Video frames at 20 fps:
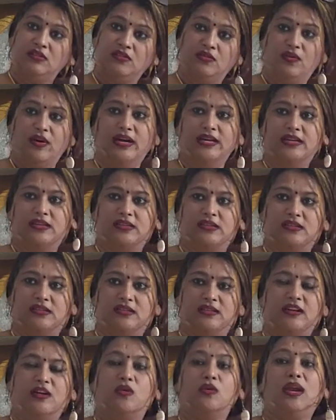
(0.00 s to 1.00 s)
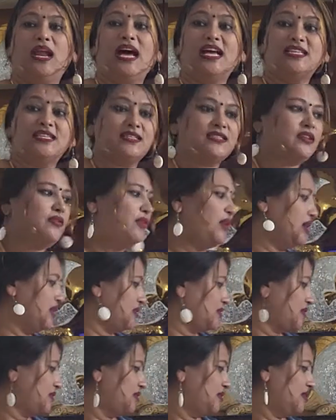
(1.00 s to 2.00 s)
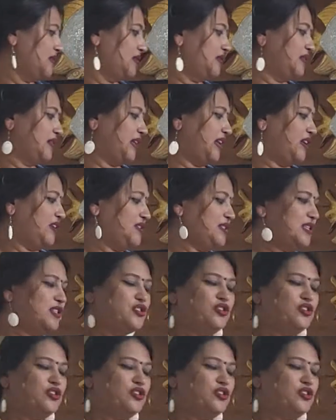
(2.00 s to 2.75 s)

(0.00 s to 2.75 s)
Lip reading: word. Now large is the word. Can you see